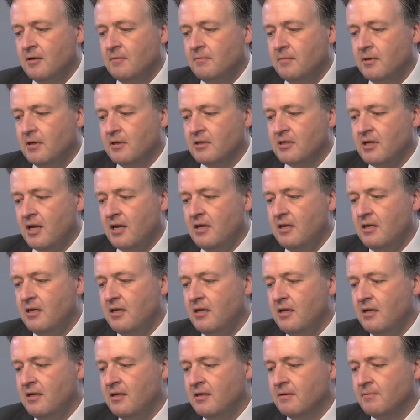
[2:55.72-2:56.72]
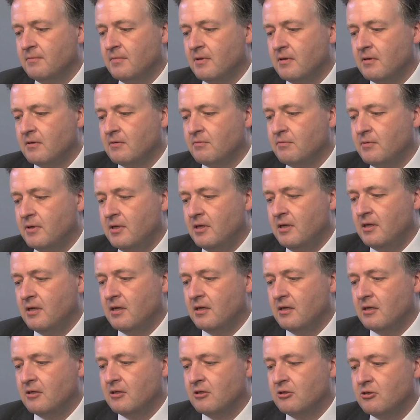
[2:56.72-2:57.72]
Because any helium that we
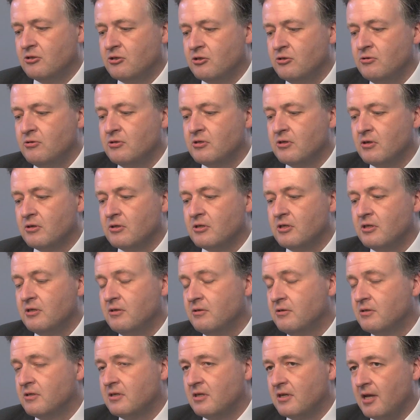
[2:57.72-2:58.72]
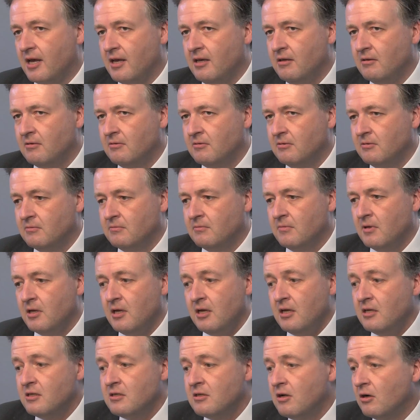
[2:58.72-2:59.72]
uh, choose not to use today
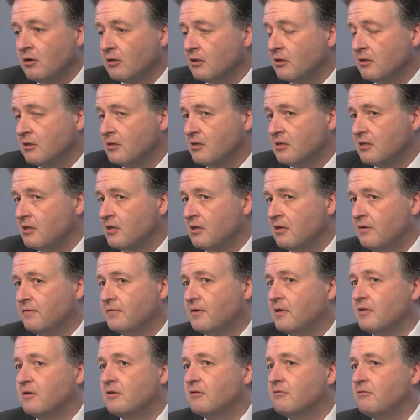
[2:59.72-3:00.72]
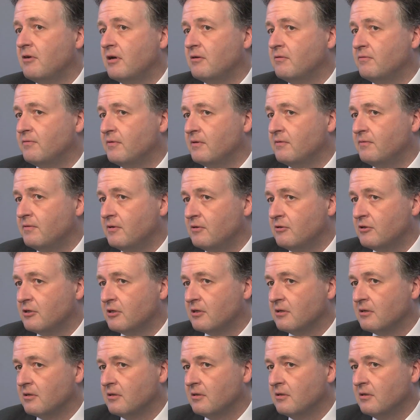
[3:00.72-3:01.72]
is not conserved underground for the
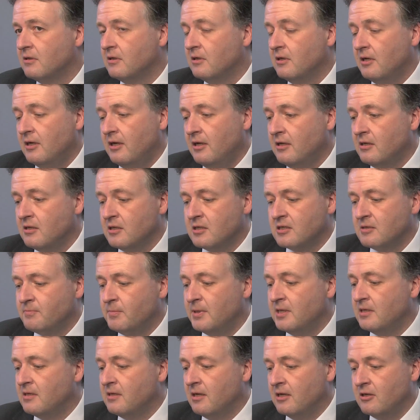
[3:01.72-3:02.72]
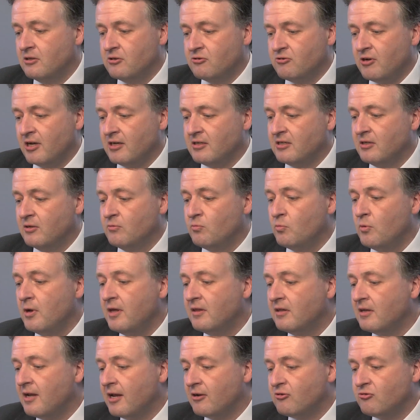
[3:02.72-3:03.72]
future. It has been extracted
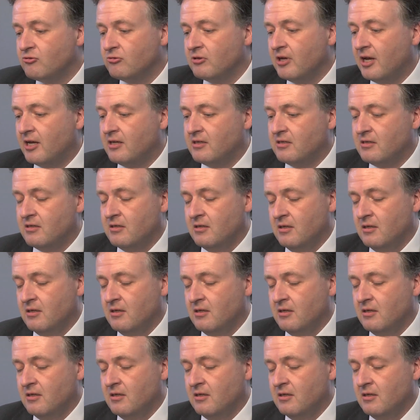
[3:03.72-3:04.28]
with natural gas,